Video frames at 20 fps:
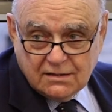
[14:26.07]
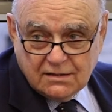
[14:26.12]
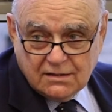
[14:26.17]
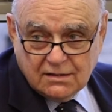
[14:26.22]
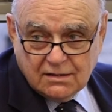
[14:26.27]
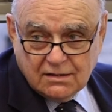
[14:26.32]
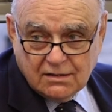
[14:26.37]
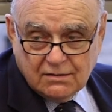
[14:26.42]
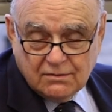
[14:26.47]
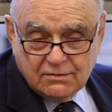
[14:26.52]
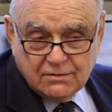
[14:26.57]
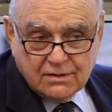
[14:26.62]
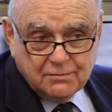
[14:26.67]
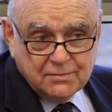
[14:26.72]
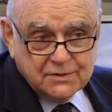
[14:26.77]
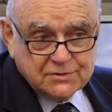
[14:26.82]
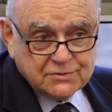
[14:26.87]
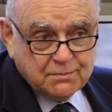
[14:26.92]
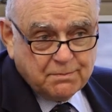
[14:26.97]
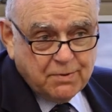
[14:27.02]
You know, I
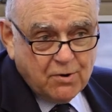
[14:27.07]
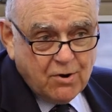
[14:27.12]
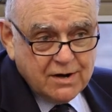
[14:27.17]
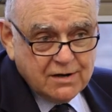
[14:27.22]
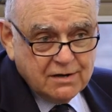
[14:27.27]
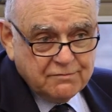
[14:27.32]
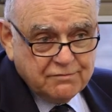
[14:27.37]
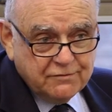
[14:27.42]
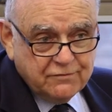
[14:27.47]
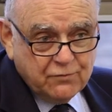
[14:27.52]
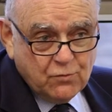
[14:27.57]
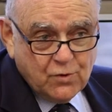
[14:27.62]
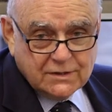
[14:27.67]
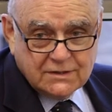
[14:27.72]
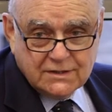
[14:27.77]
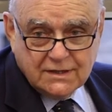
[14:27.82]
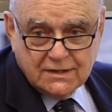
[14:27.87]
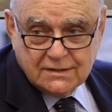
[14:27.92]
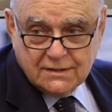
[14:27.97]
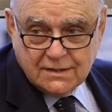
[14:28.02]
was a partner for
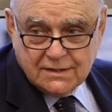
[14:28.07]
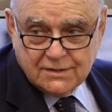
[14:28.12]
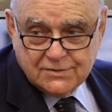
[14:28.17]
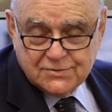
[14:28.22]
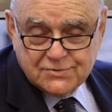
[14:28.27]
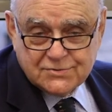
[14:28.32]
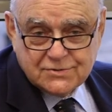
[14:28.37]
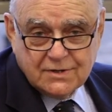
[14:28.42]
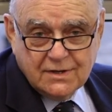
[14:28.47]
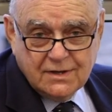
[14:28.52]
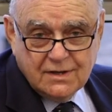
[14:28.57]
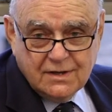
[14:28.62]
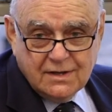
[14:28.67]
14 years.